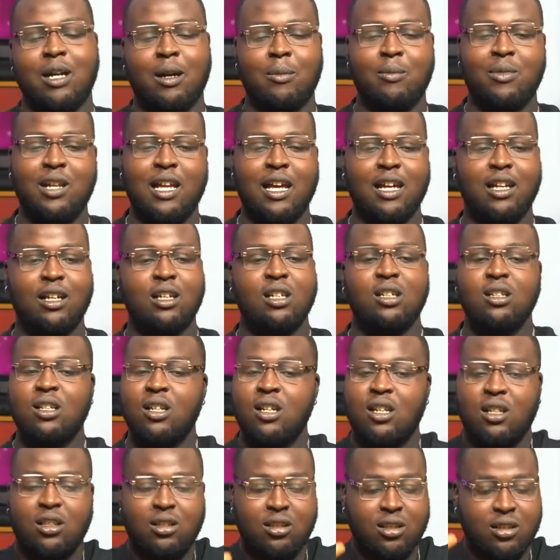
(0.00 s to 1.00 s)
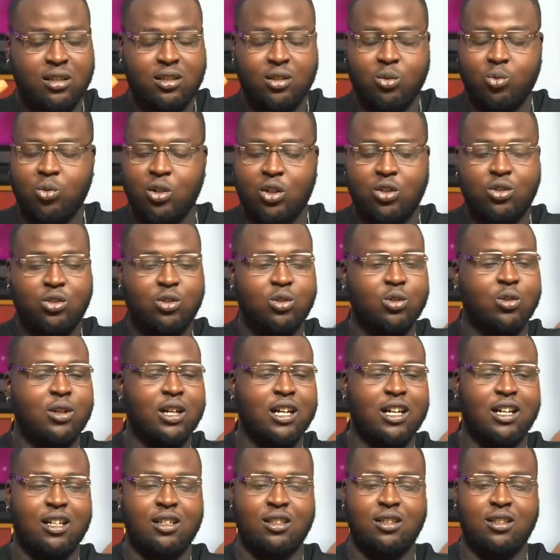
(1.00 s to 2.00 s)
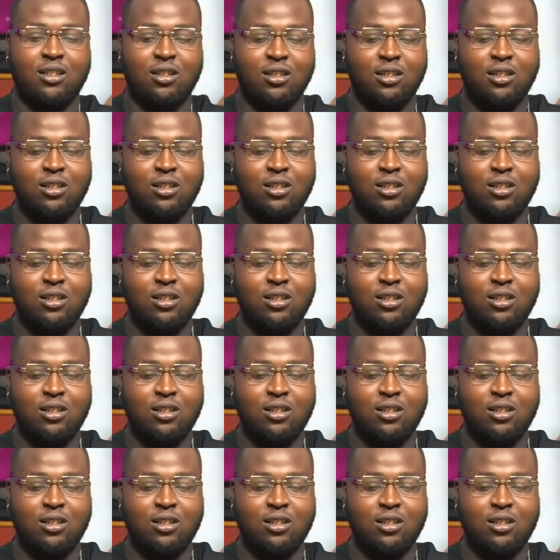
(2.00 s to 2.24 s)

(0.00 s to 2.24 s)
I'm like, this is what you are.